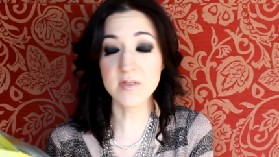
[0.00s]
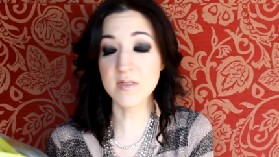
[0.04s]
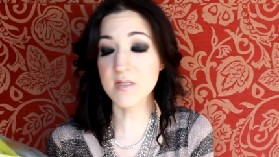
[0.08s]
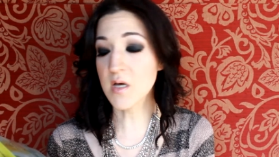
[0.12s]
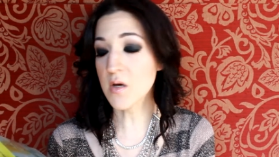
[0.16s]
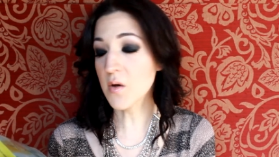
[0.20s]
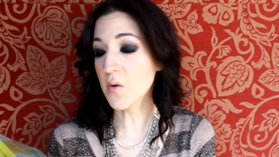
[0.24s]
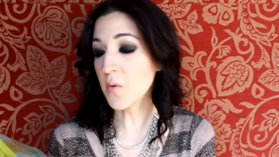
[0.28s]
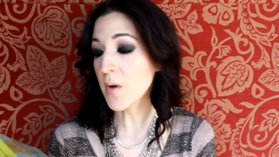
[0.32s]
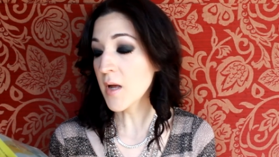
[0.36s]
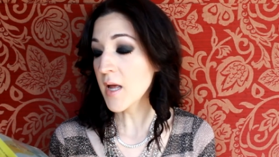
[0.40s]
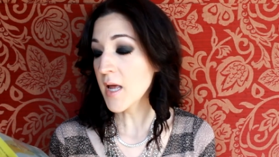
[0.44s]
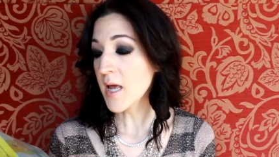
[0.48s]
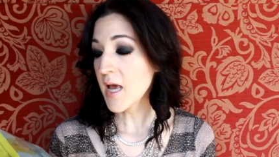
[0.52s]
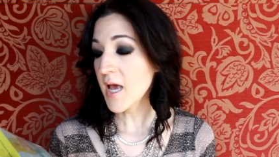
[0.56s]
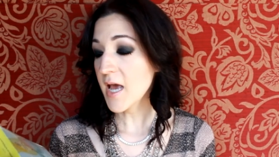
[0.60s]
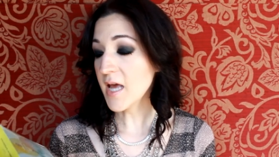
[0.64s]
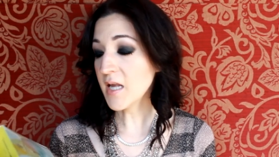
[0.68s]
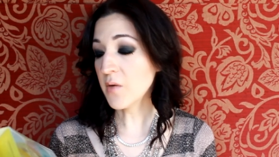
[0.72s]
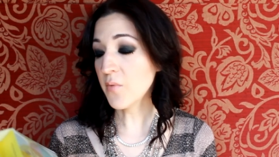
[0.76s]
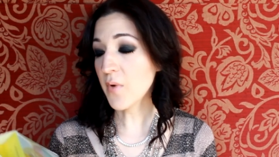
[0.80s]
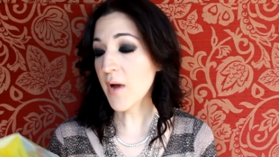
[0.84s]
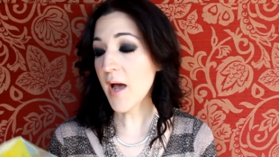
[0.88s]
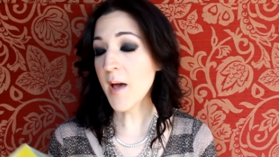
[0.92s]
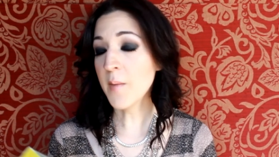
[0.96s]
So
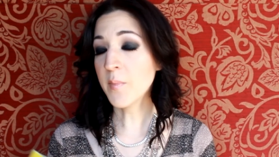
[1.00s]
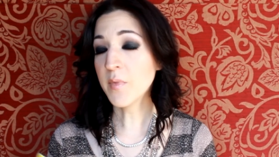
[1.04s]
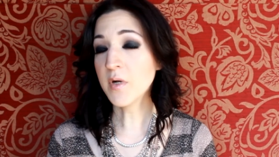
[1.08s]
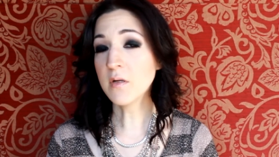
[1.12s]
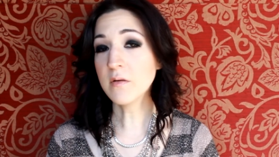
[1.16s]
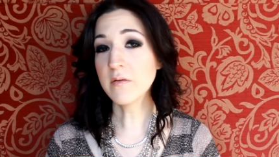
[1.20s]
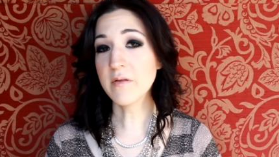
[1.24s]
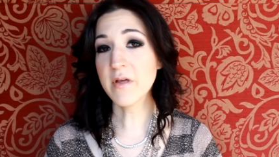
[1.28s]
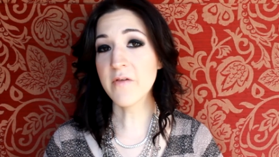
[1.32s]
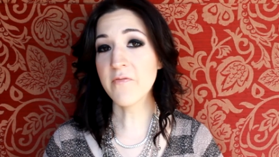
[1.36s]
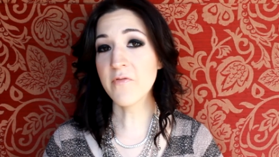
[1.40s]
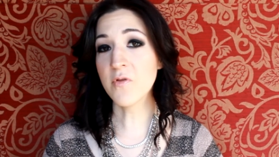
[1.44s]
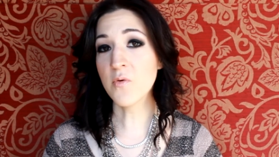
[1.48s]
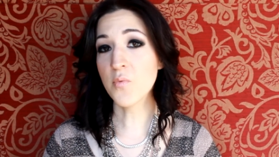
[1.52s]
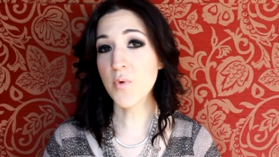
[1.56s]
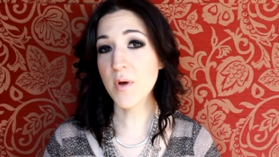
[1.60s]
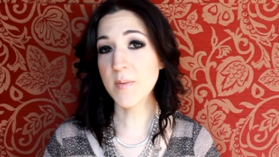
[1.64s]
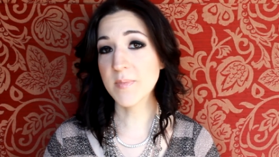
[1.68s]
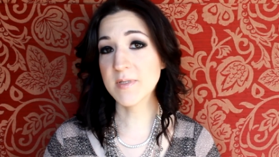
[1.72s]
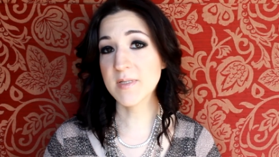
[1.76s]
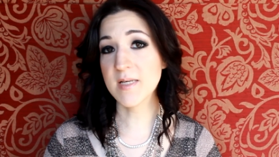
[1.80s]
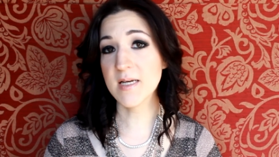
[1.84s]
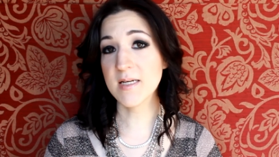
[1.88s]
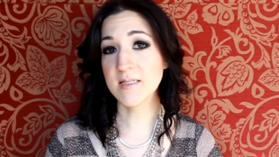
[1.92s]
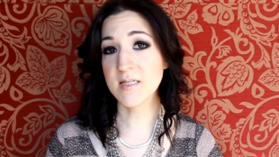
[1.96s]
anyway, I'm going to leave the
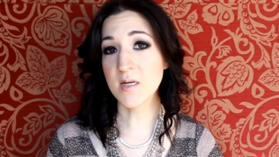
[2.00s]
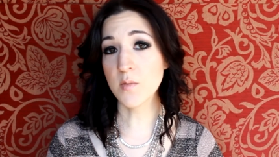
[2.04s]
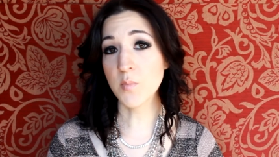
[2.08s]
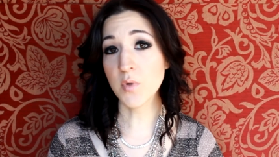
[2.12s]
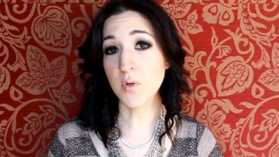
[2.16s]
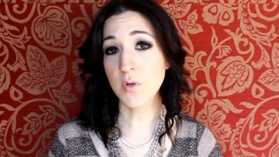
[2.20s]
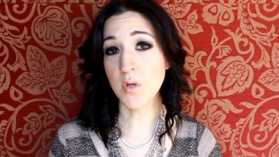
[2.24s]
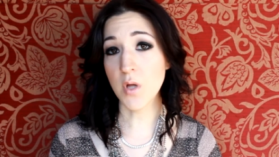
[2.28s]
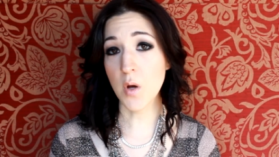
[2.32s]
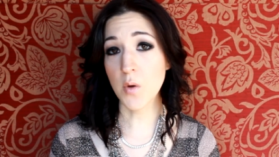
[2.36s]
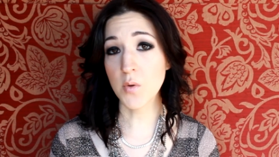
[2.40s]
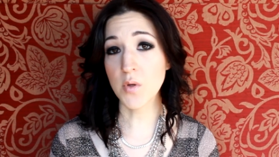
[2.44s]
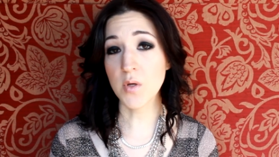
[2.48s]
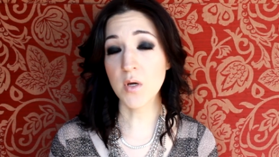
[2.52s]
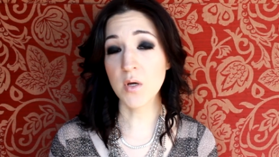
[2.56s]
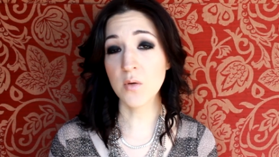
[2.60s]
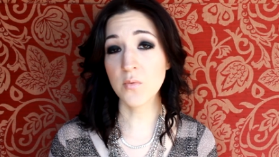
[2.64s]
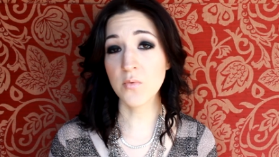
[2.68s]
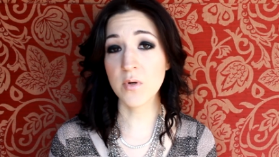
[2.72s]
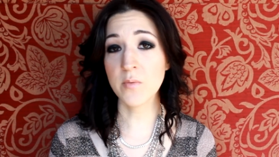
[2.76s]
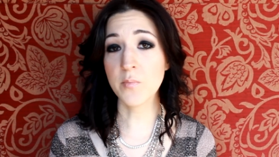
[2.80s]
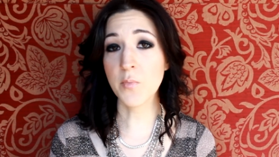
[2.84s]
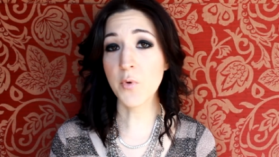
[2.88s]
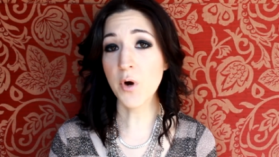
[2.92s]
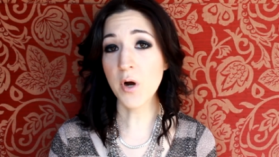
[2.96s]
website down below. You can
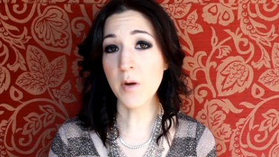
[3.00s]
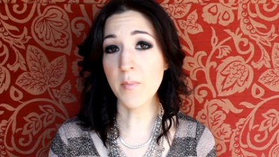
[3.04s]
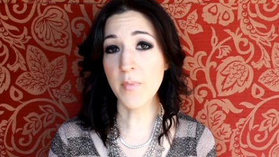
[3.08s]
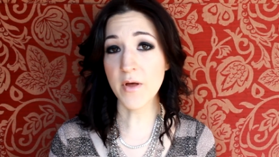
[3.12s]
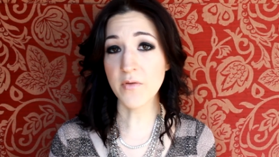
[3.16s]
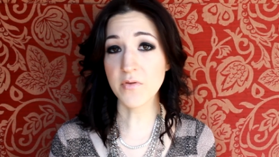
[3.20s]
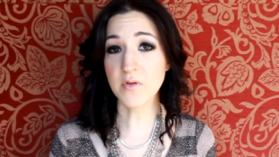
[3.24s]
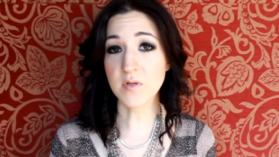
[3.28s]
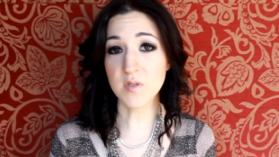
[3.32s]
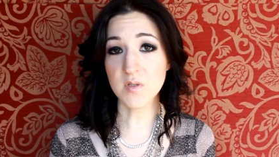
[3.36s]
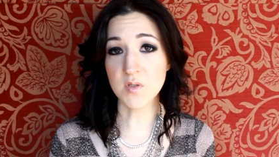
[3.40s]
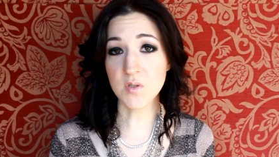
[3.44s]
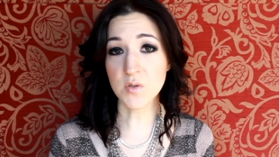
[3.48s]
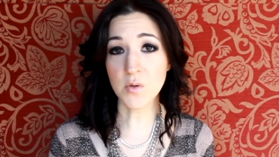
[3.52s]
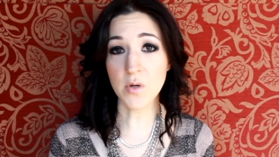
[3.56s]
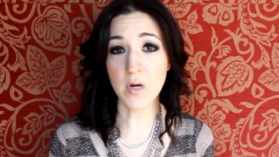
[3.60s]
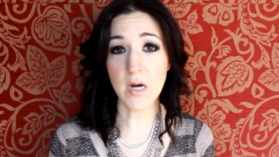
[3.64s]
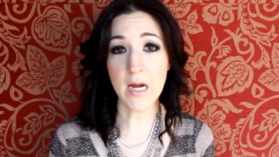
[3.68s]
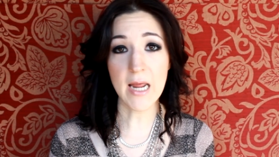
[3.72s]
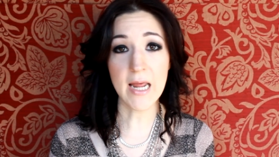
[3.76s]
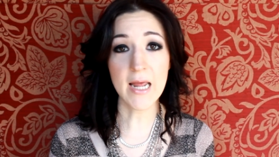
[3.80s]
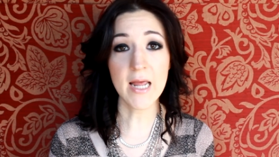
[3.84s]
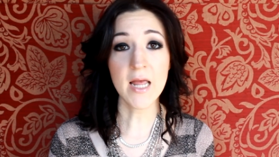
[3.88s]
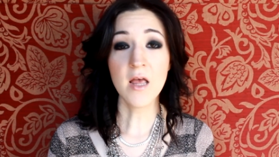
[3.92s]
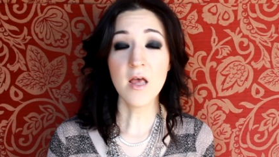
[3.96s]
read more about the
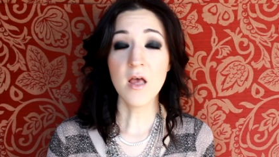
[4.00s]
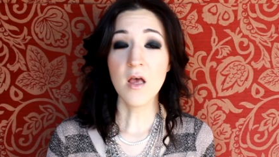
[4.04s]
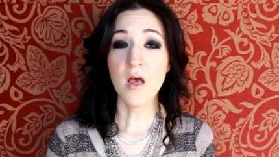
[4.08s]
story.